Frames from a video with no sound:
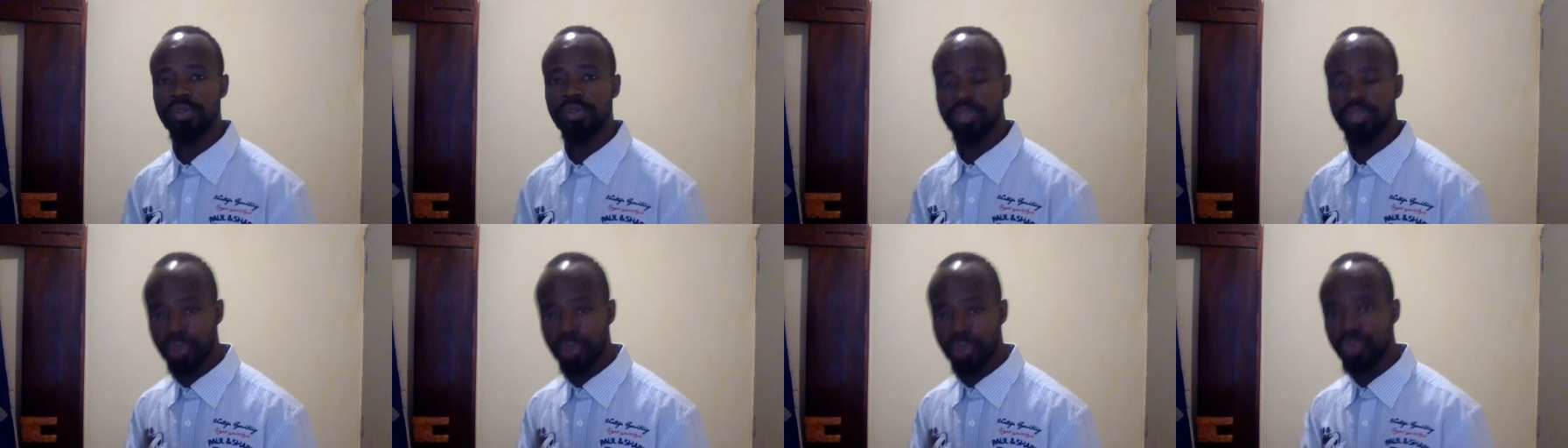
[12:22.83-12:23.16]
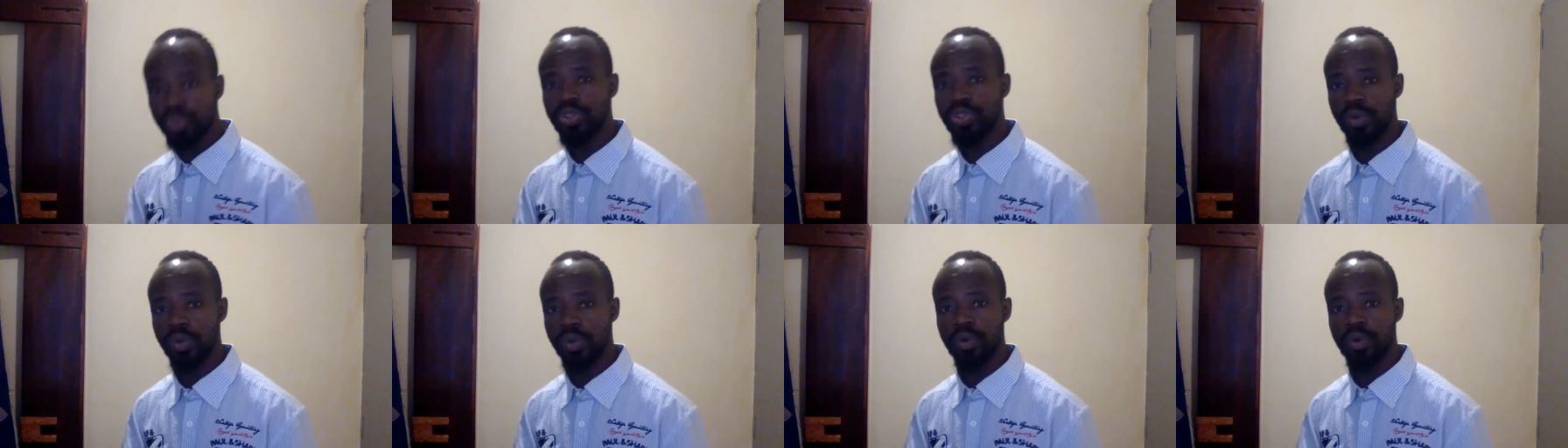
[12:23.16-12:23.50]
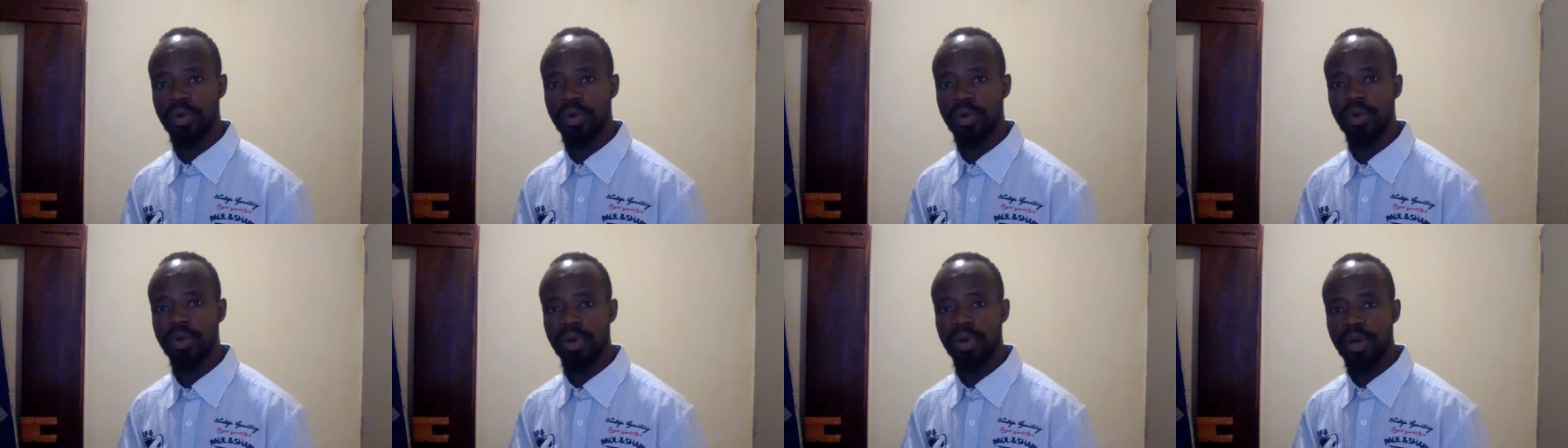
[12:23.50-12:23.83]
Do so
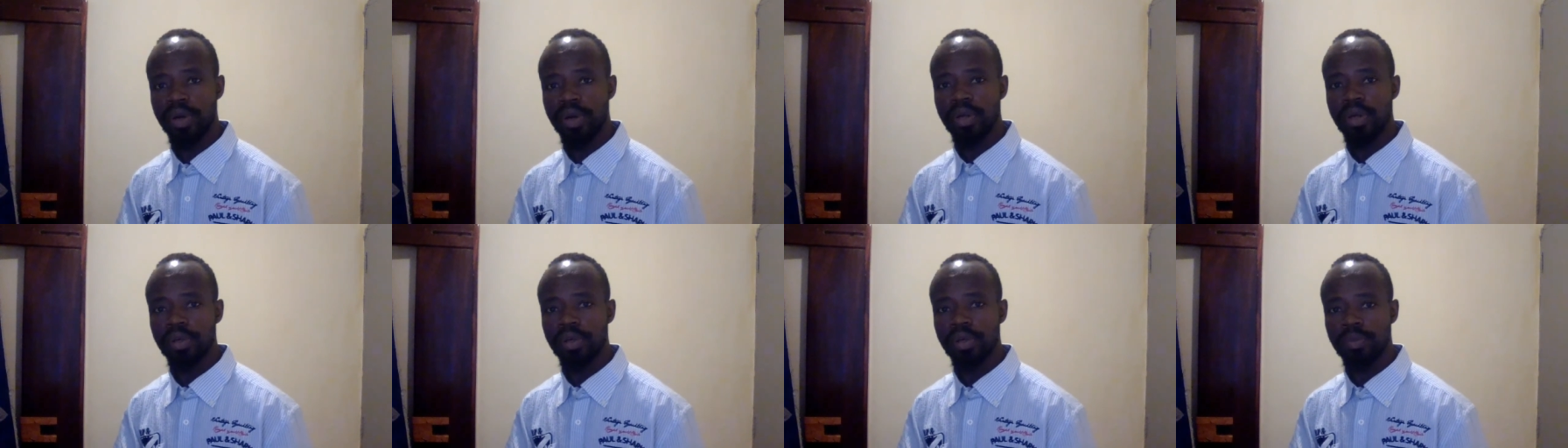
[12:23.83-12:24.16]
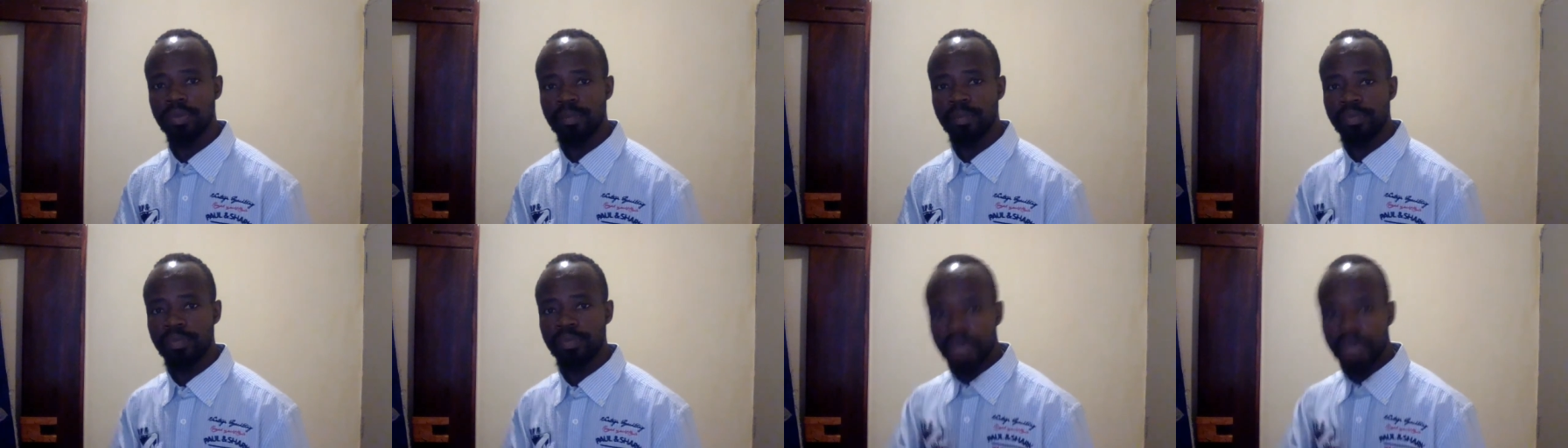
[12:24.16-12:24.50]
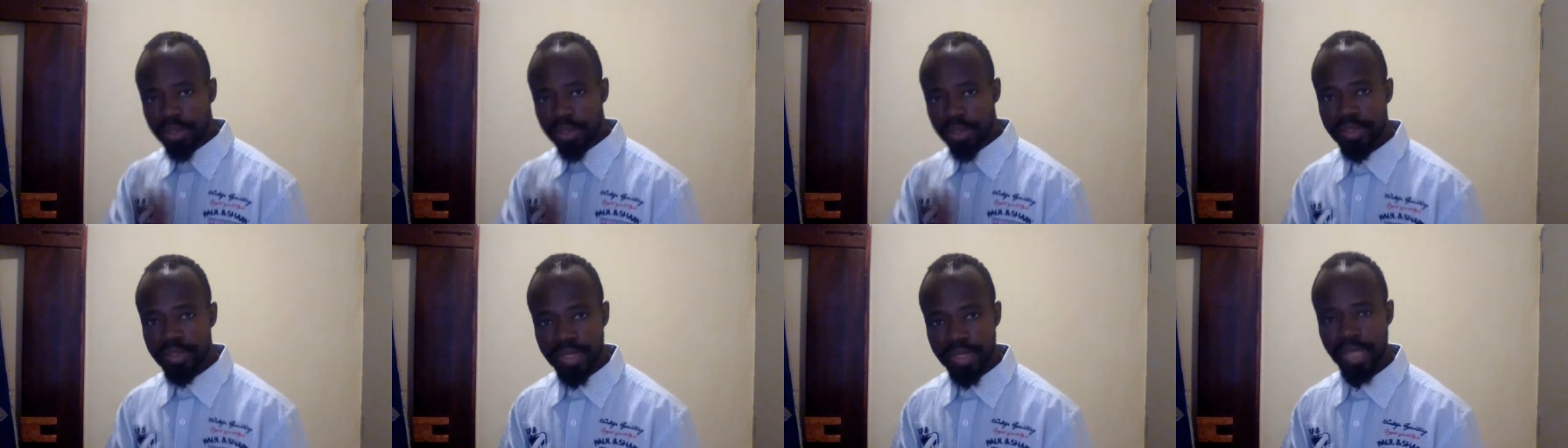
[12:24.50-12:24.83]

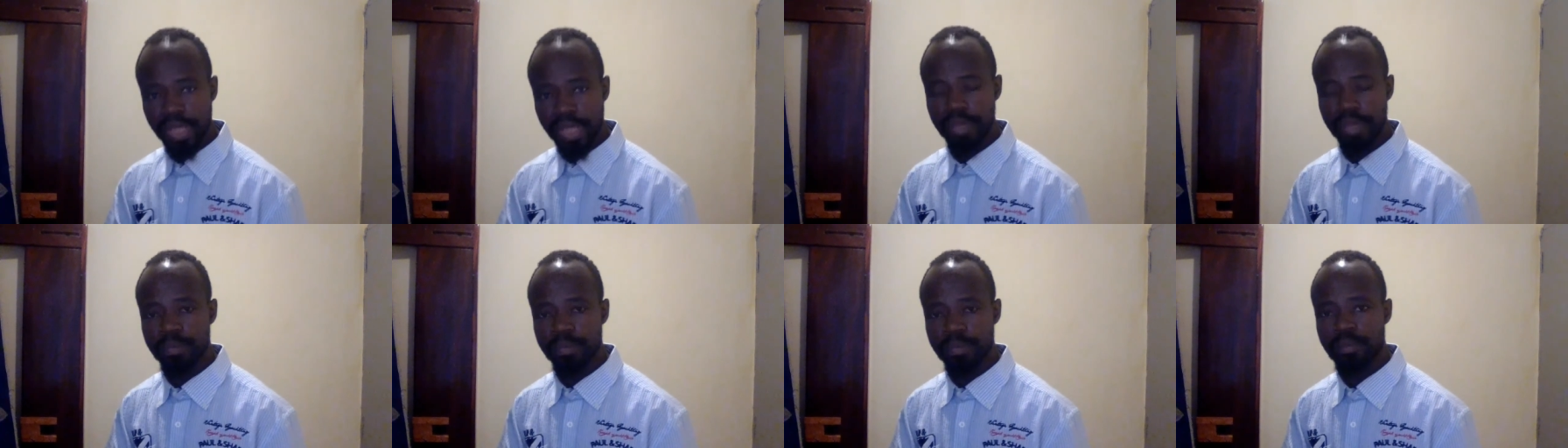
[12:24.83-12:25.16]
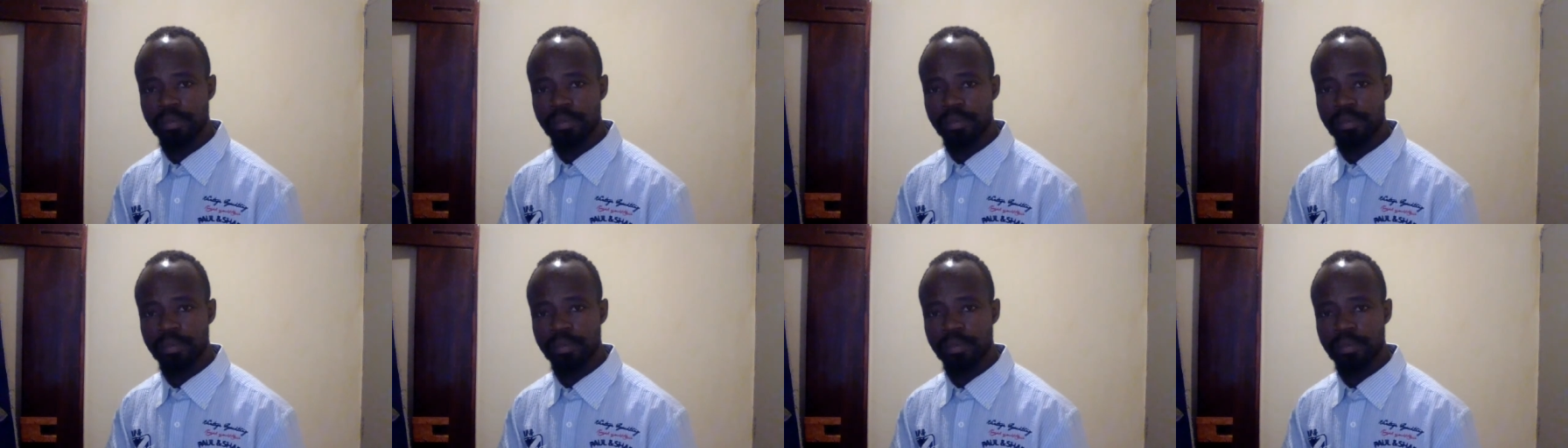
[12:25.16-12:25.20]
today.